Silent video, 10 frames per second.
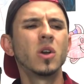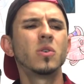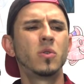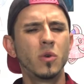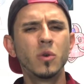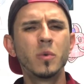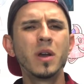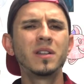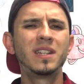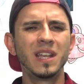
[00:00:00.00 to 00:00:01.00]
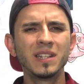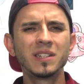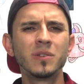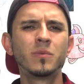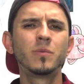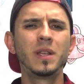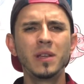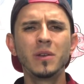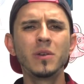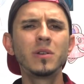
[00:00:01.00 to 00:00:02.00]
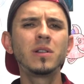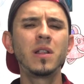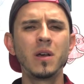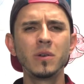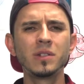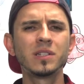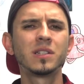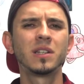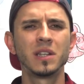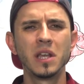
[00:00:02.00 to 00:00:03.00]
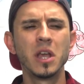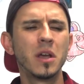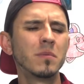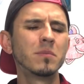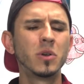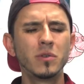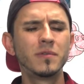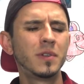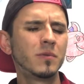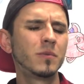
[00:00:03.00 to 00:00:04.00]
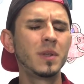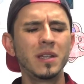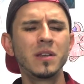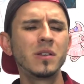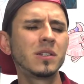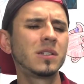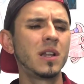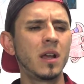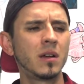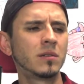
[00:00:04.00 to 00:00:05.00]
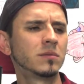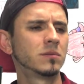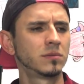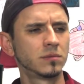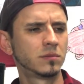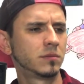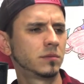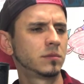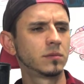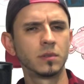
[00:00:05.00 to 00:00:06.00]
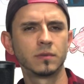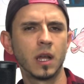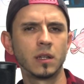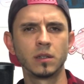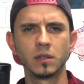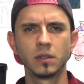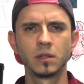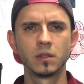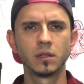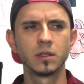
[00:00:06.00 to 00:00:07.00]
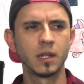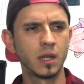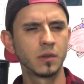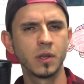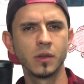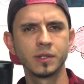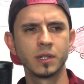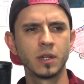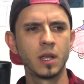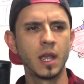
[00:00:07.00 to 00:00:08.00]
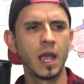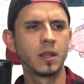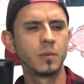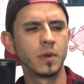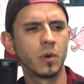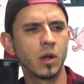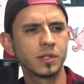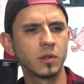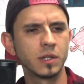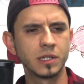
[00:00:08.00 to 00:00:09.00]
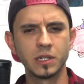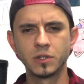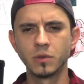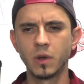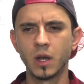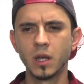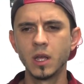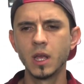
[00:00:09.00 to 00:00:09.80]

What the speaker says: ooh, we're dancing real close, moving real slow. All right? Isn't that how it goes? And then we were also listening to